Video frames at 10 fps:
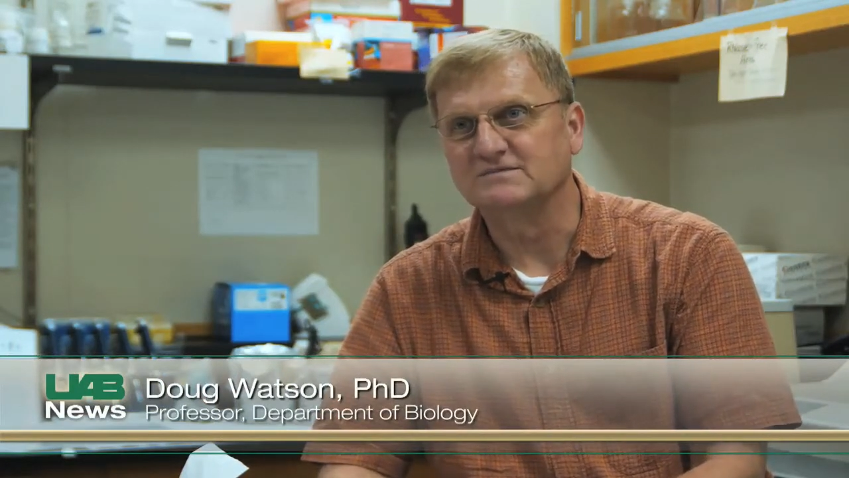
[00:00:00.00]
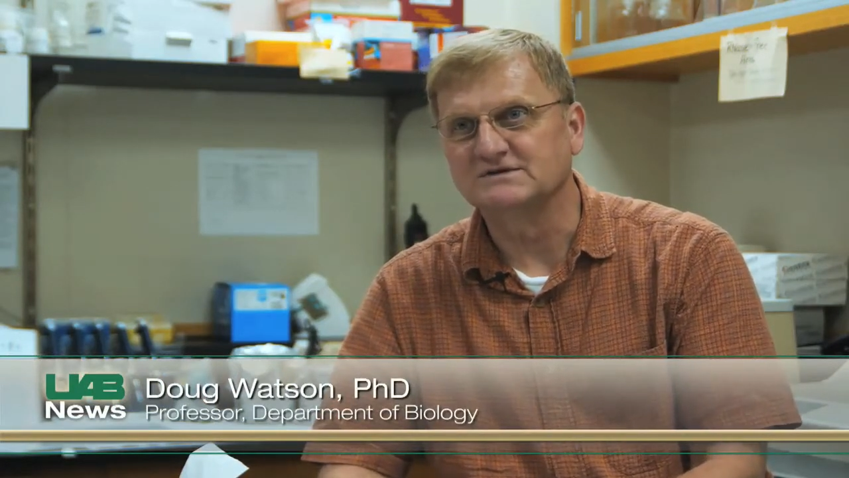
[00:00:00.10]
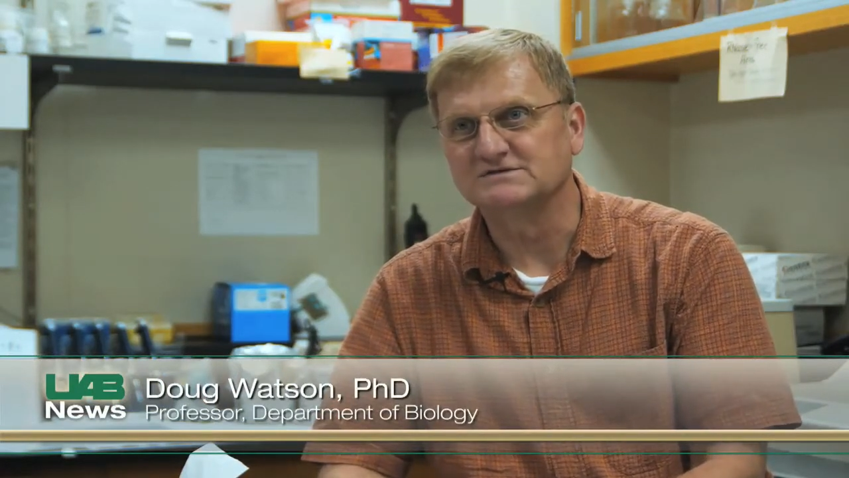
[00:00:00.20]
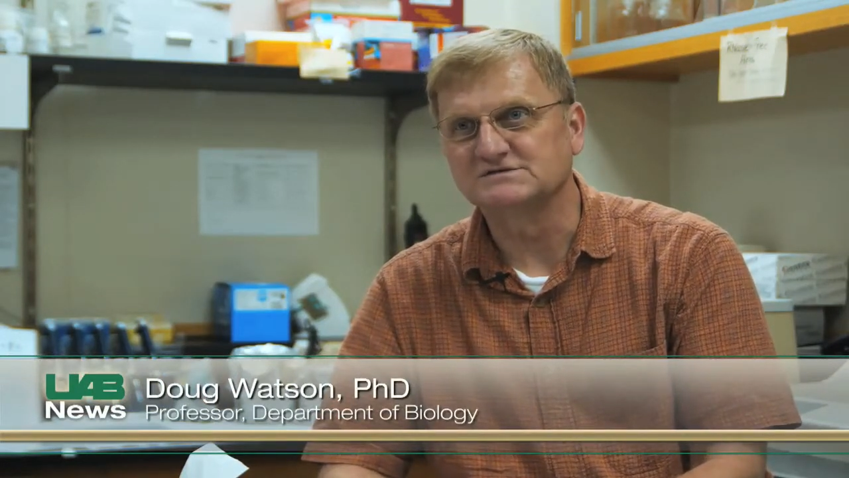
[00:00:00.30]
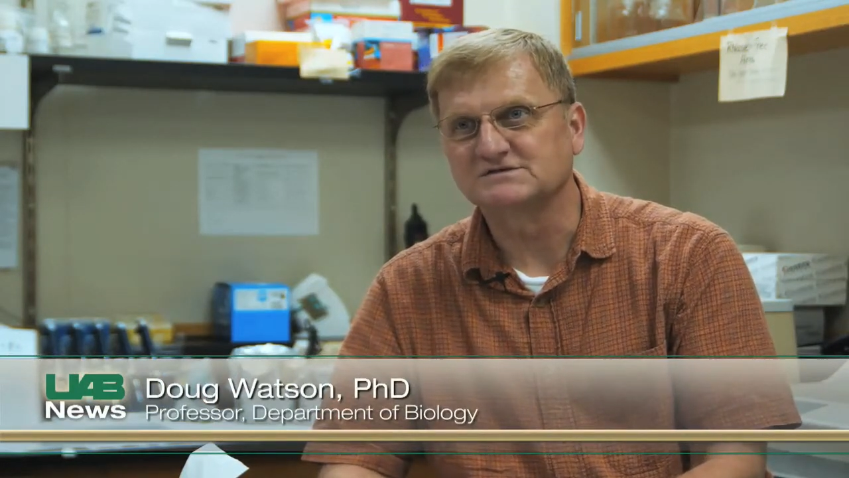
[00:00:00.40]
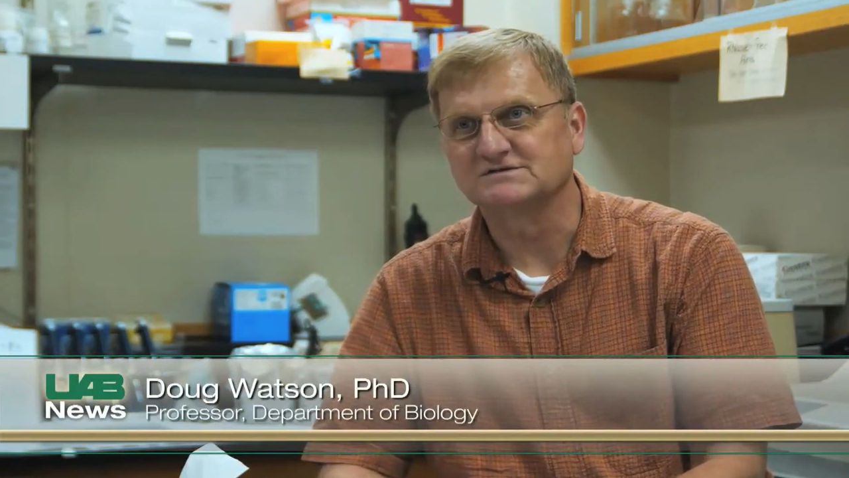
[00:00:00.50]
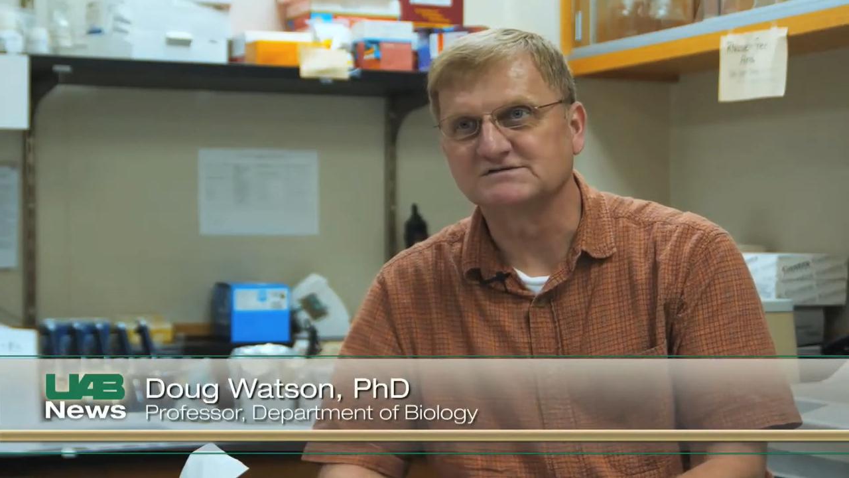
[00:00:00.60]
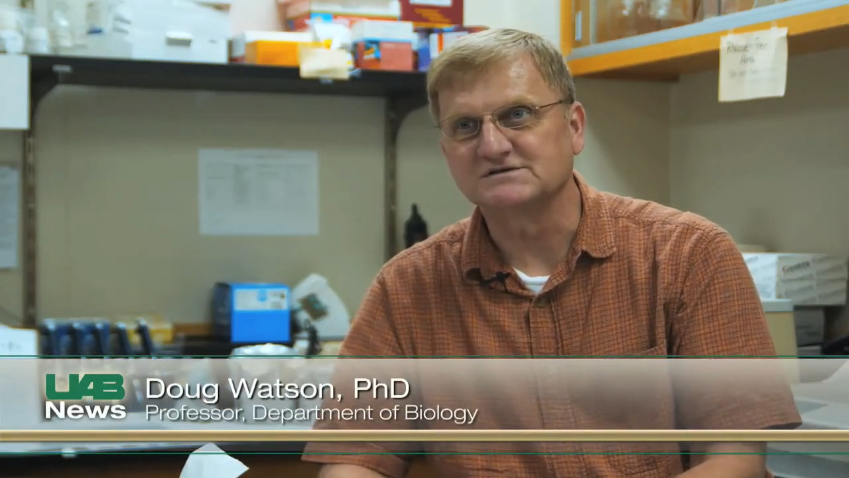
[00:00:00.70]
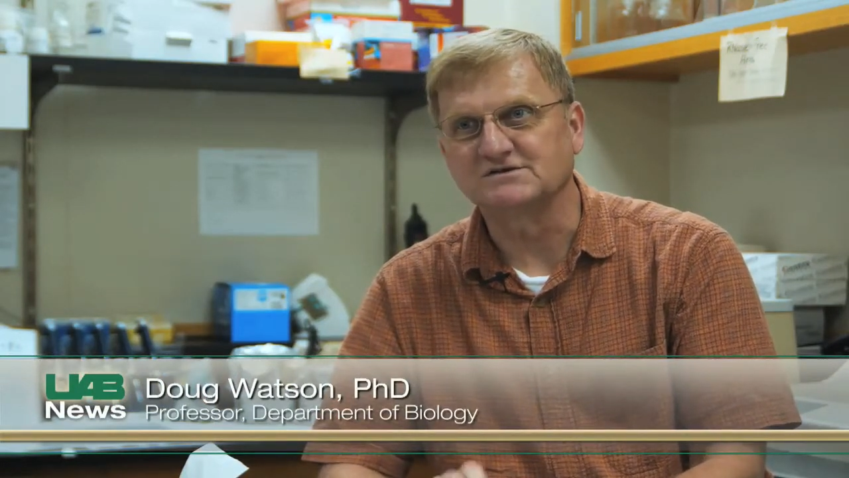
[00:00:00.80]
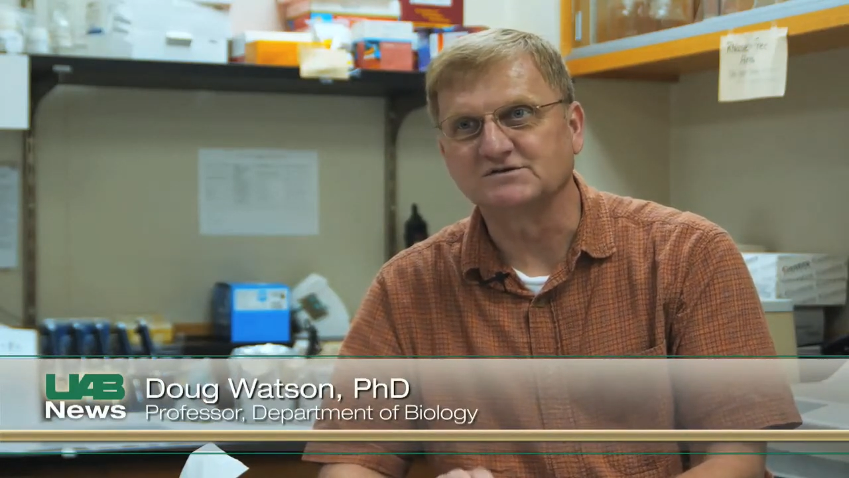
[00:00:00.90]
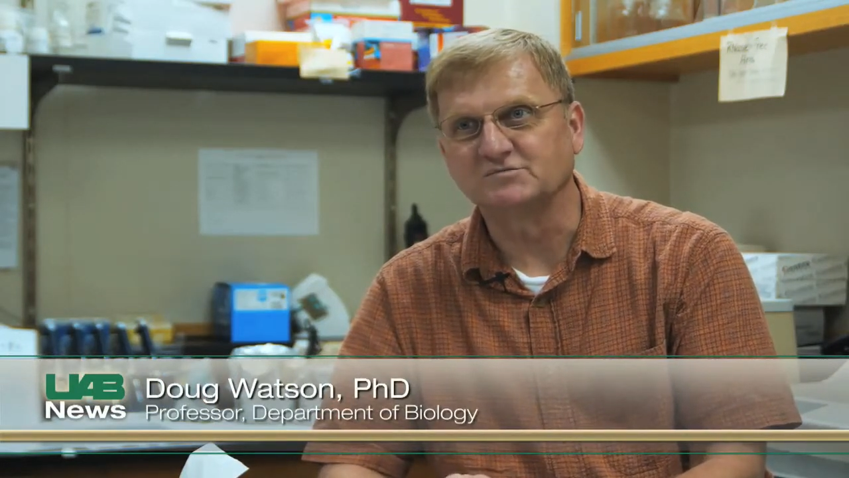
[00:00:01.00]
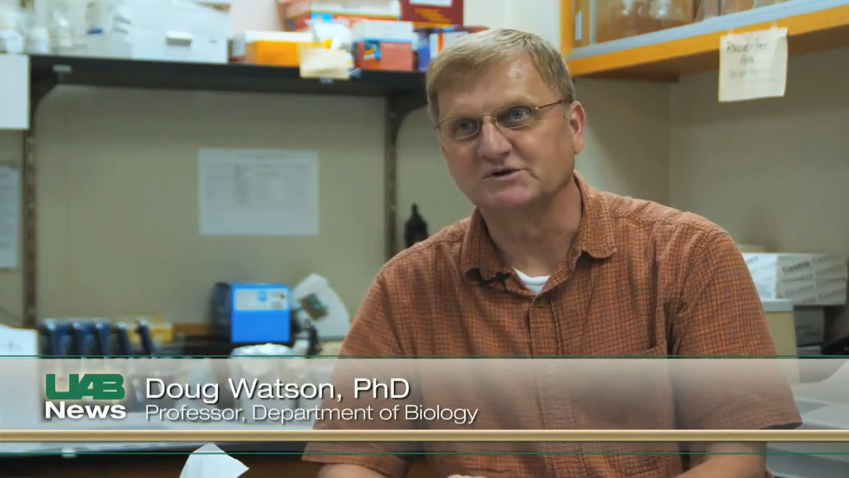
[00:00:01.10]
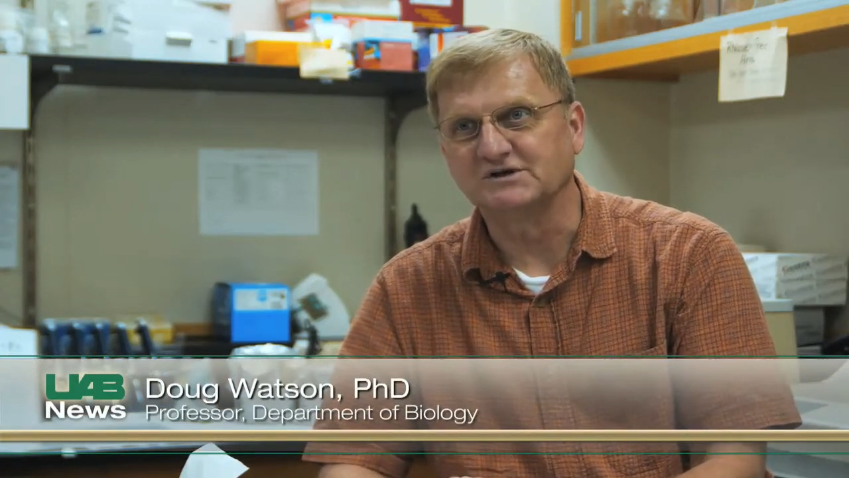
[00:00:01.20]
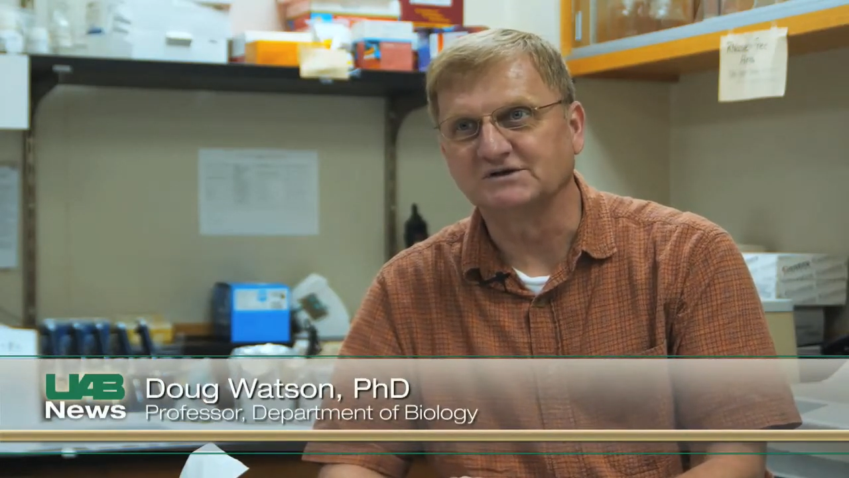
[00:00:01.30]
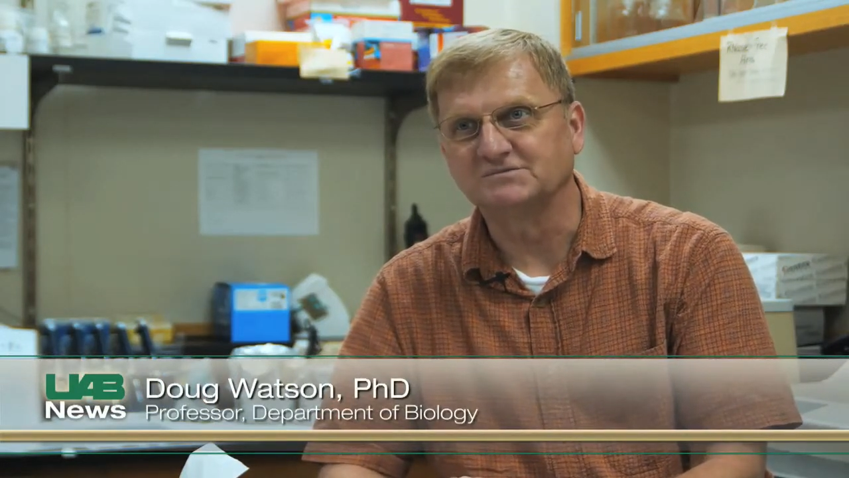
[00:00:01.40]
is considered to
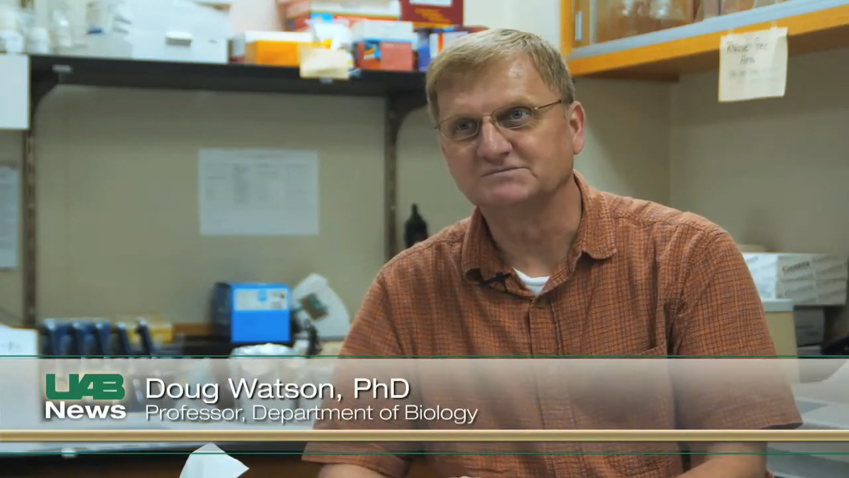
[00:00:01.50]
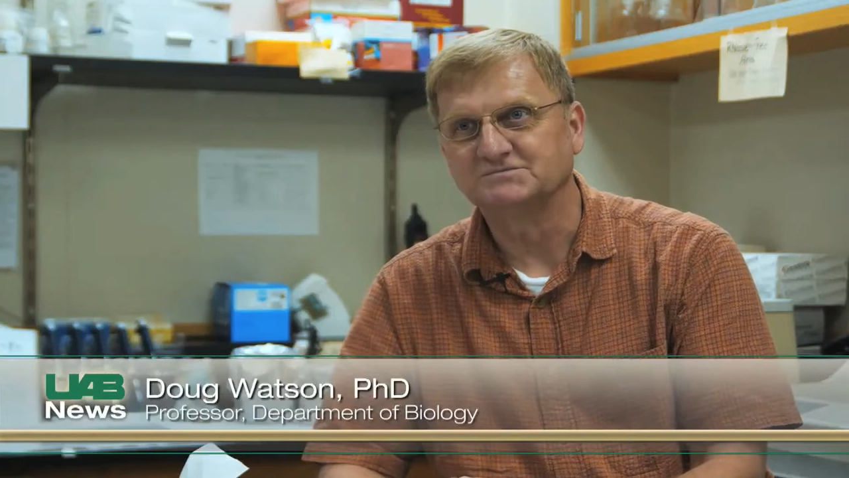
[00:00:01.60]
be a,